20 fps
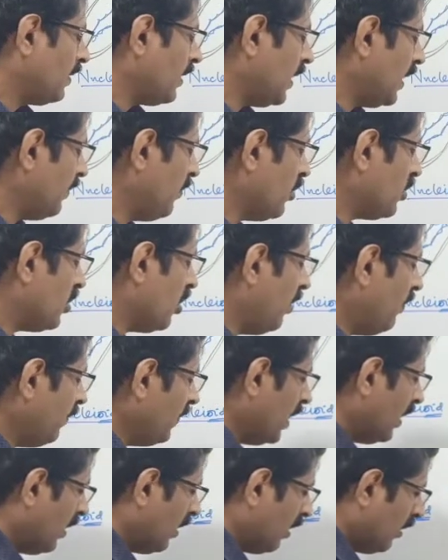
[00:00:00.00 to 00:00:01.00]

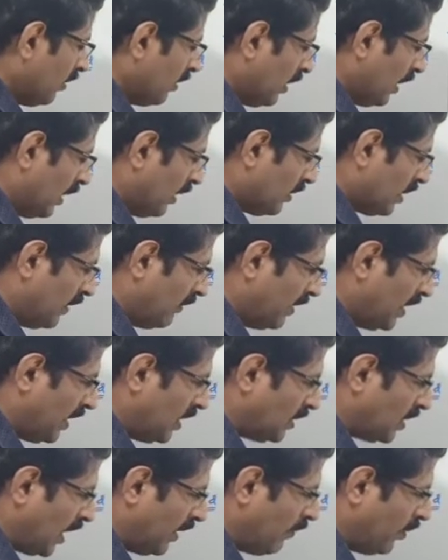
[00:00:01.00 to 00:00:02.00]
Ribosome,
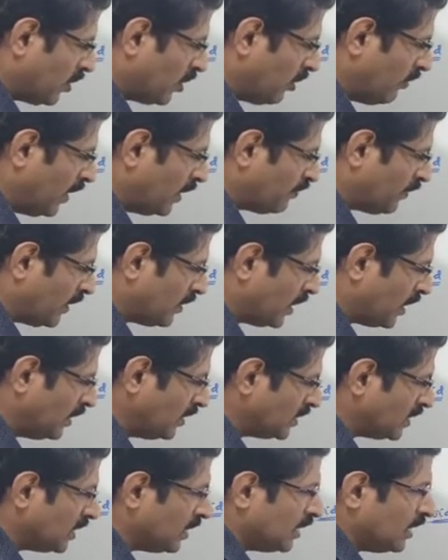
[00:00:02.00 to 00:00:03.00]
70S ribosome is
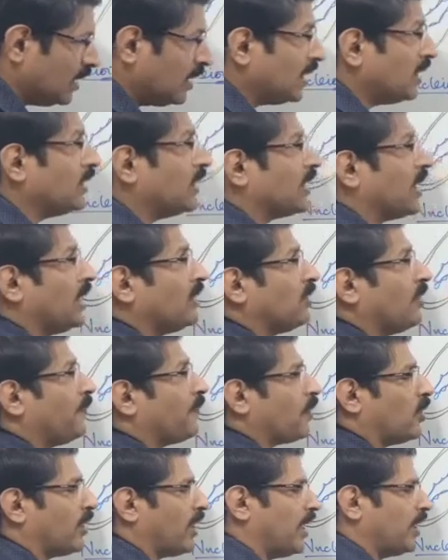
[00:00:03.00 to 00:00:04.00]
present in the case of
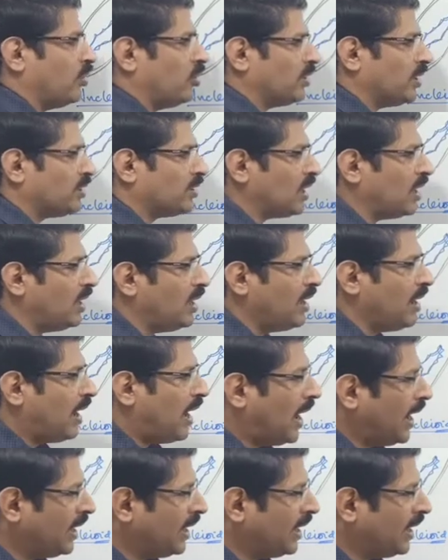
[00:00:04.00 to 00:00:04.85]
prokaryotic cell,